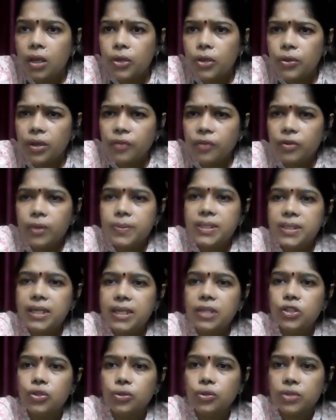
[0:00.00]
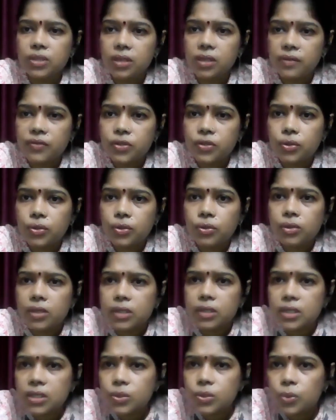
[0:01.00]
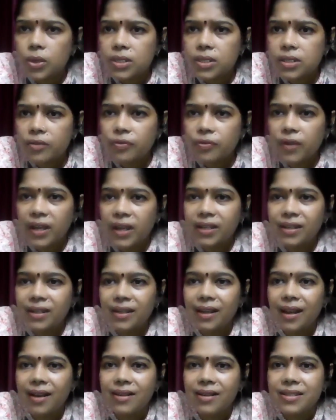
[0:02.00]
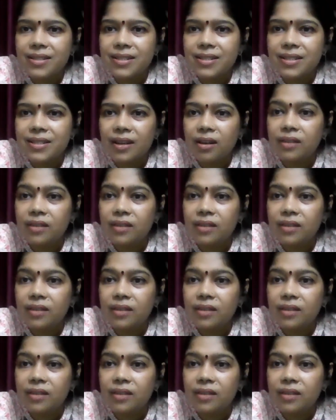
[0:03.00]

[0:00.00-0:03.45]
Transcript: You're from St. Joseph School. This was a fun class.